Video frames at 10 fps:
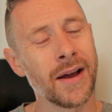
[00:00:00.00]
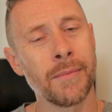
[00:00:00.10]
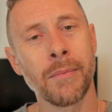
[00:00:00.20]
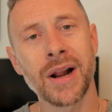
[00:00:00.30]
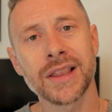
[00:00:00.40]

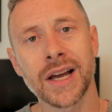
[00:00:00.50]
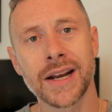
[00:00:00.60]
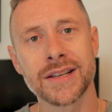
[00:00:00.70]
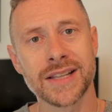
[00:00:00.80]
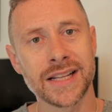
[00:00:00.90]
My
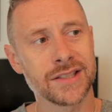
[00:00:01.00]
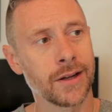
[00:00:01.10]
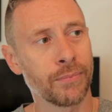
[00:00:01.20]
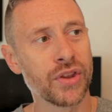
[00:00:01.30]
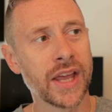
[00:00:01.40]
thought is that's
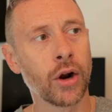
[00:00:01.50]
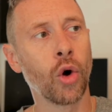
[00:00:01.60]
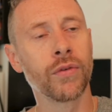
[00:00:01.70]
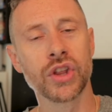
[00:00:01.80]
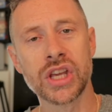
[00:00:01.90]
something that
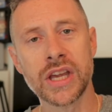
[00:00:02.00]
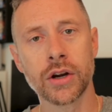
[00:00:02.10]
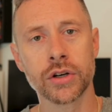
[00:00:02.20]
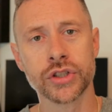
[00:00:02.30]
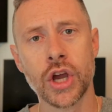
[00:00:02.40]
over the
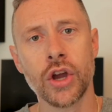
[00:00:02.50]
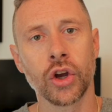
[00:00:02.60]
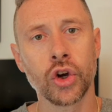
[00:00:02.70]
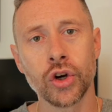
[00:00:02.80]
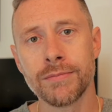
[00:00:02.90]
years
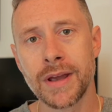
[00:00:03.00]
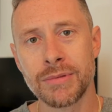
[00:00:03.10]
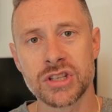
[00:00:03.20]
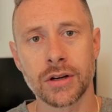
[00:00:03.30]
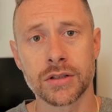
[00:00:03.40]
could
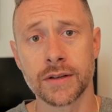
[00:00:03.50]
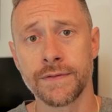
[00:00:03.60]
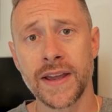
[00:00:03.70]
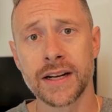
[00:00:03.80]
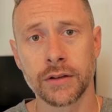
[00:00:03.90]
maybe start to
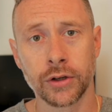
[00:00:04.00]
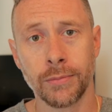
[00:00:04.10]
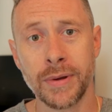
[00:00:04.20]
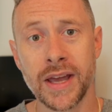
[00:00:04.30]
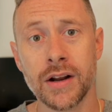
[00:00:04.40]
fade a
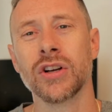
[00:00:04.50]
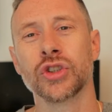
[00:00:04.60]
little bit.